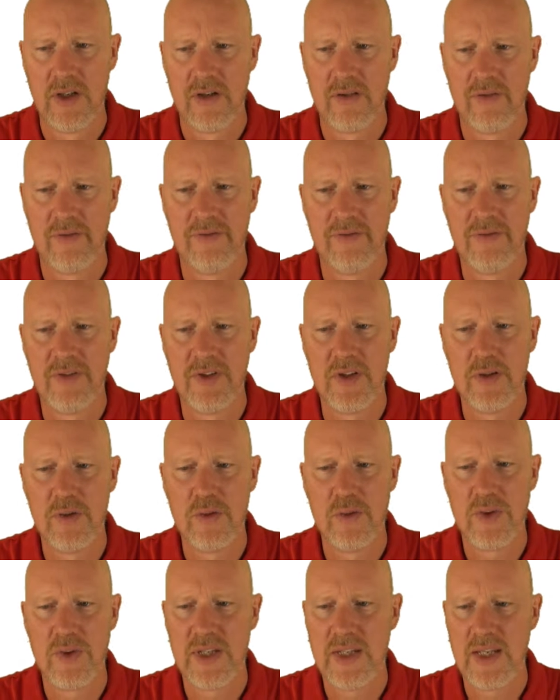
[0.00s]

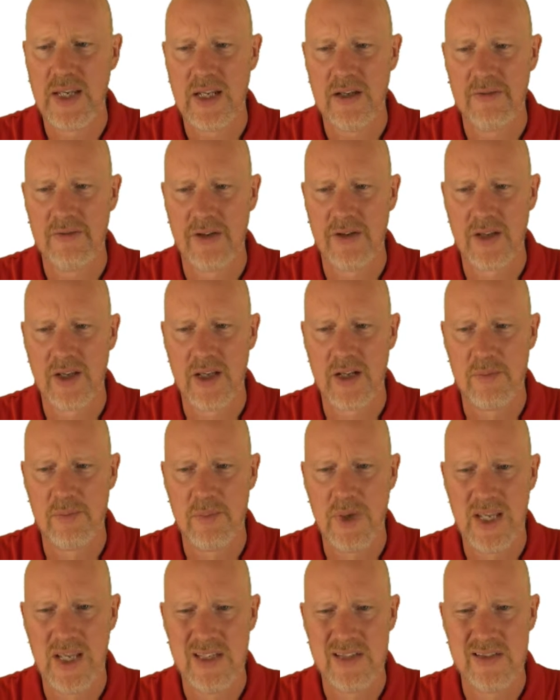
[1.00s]
view the data for cut and
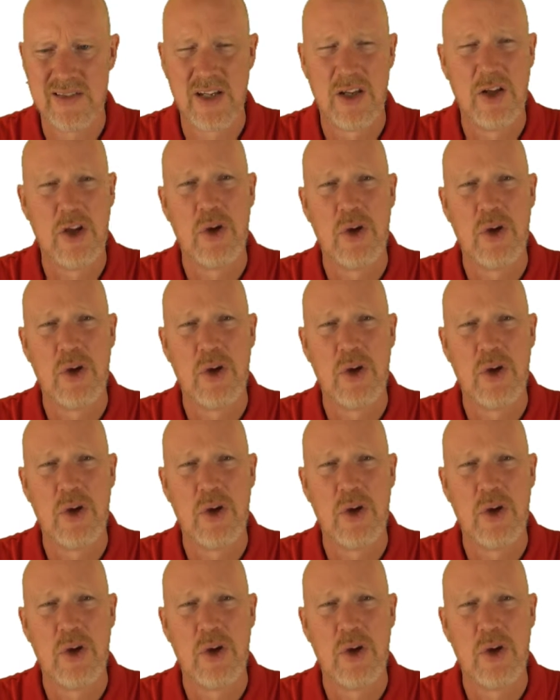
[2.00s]
paste.